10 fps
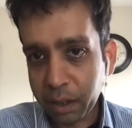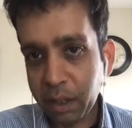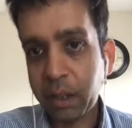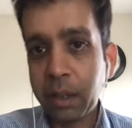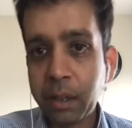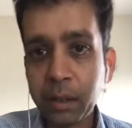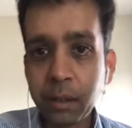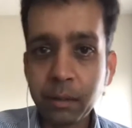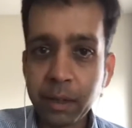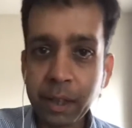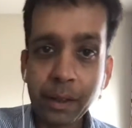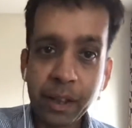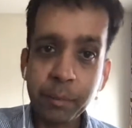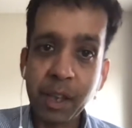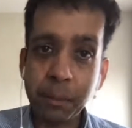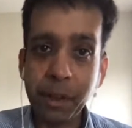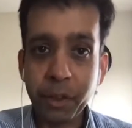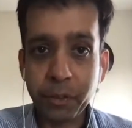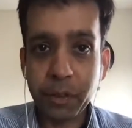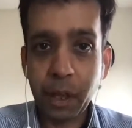And they claim that
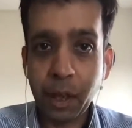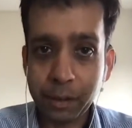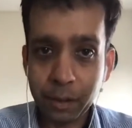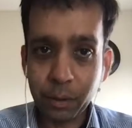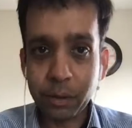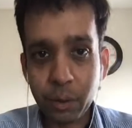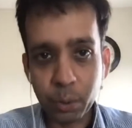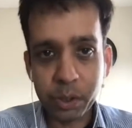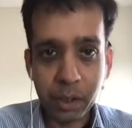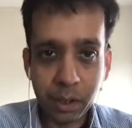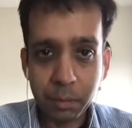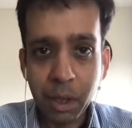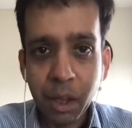because of that, you could do it in a